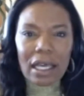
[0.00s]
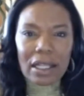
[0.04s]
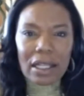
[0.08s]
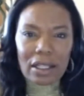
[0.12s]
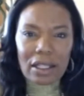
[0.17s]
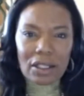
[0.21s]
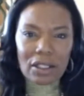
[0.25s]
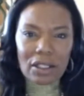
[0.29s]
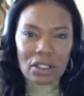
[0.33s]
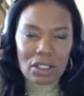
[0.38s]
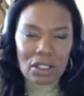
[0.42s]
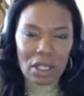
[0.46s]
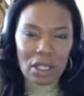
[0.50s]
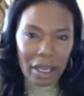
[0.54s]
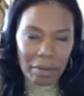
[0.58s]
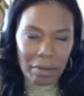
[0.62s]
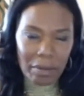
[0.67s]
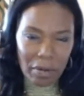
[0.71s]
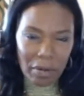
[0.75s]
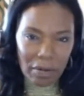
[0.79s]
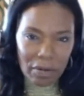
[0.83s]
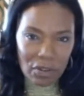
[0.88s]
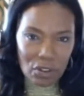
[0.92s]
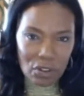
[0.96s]
this
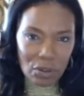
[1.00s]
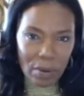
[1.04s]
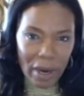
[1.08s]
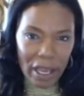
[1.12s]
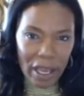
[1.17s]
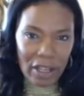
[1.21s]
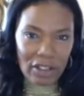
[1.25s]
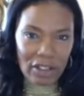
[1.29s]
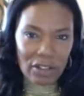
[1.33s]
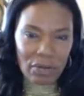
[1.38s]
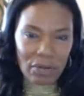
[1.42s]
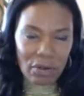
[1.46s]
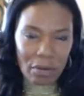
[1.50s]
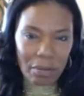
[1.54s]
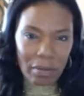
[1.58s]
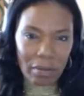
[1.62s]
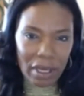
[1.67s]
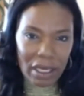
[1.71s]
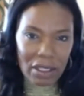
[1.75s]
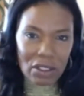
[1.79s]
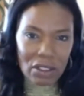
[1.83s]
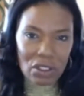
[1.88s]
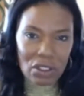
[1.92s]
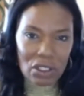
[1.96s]
type of
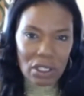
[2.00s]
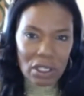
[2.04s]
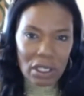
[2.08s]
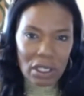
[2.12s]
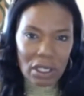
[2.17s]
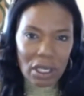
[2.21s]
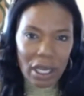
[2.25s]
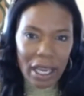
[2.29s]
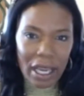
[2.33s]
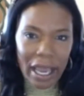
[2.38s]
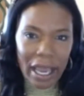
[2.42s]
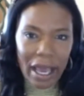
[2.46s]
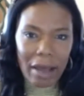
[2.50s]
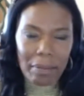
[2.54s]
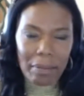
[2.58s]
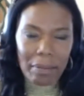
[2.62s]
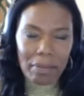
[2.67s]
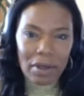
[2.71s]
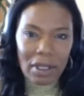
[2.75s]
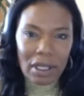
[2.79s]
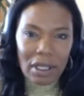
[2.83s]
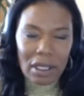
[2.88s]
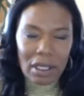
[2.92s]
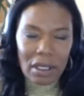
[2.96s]
transformation
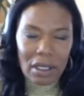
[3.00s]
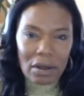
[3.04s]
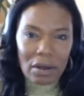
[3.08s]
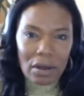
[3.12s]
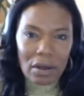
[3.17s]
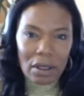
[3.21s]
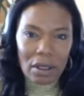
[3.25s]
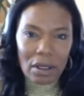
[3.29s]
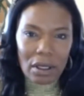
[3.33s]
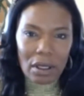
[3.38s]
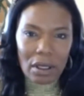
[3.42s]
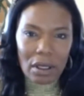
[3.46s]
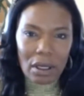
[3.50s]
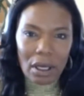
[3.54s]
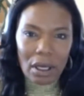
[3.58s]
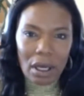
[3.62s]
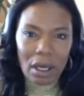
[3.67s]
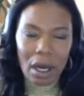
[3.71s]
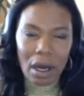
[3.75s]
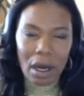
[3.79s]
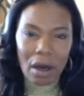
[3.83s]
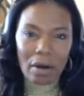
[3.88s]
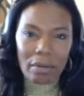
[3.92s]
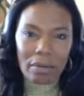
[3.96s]
happening
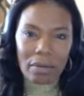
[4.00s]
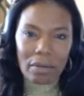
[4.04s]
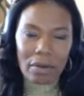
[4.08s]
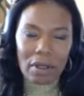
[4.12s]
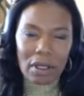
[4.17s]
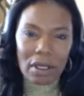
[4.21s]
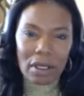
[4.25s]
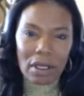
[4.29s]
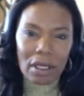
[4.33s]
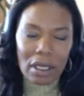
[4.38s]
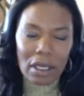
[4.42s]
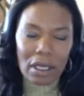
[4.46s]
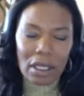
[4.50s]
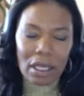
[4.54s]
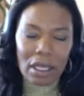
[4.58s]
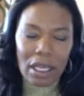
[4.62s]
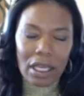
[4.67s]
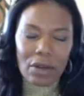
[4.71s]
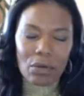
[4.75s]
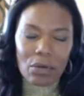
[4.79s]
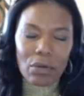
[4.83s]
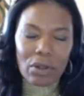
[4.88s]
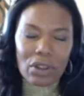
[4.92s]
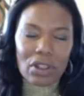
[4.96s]
um,
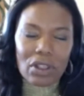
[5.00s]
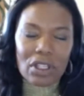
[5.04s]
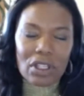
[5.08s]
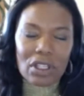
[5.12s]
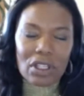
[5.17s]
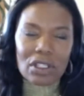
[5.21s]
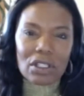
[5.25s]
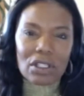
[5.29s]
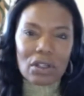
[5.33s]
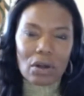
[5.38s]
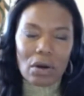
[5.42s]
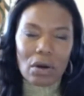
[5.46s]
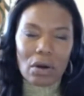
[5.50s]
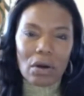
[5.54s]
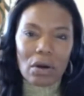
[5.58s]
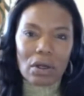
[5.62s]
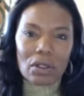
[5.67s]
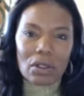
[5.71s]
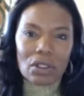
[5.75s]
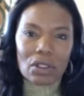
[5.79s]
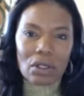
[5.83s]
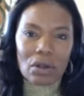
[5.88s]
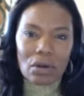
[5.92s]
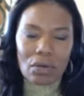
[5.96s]
with this
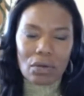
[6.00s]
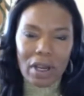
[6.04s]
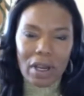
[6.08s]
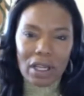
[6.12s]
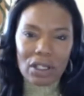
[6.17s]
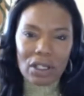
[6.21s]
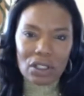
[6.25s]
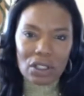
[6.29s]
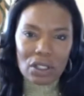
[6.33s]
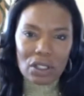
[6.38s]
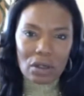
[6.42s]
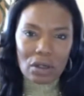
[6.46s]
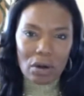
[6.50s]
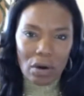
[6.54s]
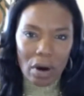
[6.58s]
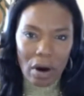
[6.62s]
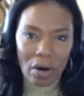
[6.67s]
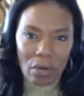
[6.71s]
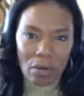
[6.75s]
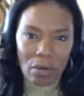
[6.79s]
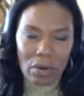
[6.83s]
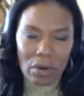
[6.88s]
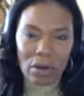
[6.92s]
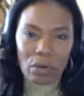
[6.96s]
current generation, or
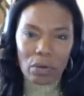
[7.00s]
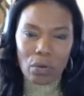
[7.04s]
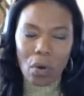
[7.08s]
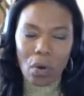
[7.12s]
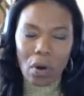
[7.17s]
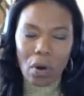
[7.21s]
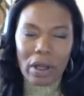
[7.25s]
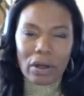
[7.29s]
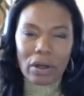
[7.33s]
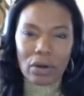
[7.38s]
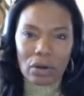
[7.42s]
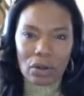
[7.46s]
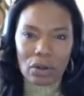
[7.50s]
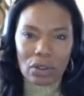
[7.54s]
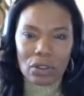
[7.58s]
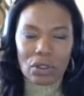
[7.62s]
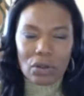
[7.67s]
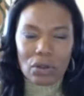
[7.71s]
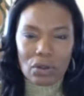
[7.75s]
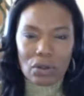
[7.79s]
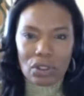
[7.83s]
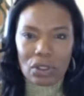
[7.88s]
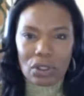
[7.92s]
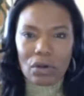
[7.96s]
are we one or
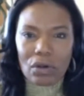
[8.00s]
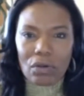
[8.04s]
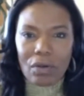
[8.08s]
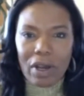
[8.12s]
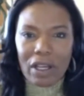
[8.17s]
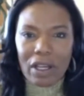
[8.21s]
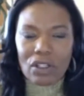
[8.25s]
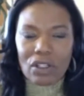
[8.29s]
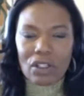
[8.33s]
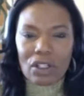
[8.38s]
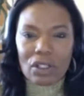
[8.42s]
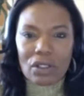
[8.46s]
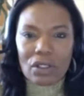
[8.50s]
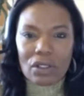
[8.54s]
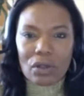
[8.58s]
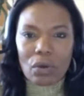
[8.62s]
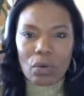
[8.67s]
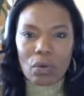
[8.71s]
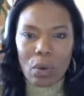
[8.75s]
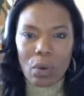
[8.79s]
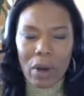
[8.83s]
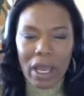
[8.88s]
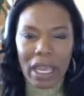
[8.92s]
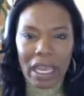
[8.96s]
two generations
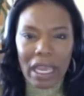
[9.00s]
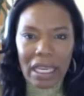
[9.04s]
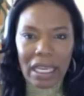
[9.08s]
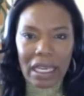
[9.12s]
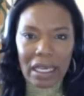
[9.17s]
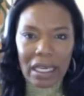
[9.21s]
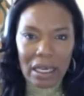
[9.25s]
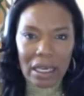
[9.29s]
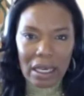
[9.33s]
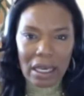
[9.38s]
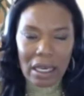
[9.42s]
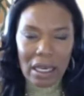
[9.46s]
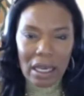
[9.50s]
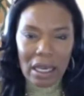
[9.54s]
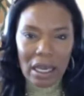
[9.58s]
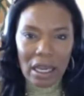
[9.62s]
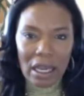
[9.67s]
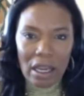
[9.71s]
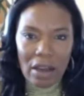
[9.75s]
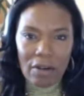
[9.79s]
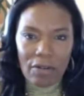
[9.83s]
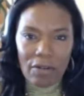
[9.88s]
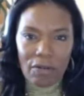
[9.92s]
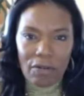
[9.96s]
away
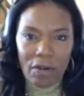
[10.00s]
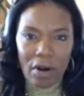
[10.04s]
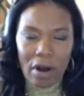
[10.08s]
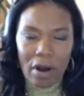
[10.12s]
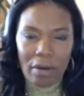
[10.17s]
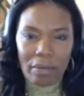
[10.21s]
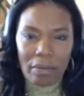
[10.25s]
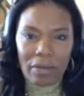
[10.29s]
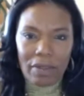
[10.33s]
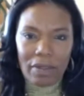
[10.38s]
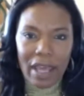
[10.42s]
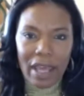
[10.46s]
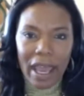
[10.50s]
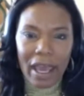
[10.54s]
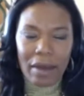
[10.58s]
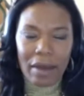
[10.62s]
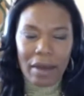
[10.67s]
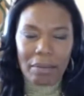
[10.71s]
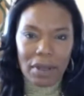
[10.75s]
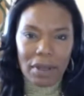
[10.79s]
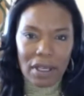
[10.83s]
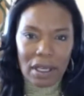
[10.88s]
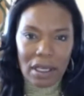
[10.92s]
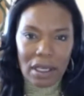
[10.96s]
from
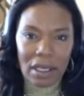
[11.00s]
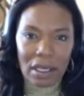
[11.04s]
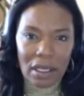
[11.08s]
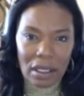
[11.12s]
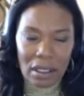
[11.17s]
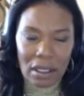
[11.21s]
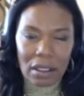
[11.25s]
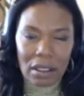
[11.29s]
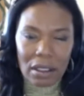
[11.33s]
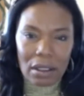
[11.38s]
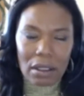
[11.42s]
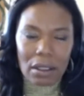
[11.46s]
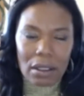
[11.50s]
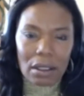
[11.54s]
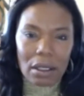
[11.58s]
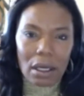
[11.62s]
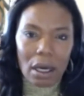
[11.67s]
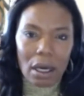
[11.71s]
that being mm-hmm.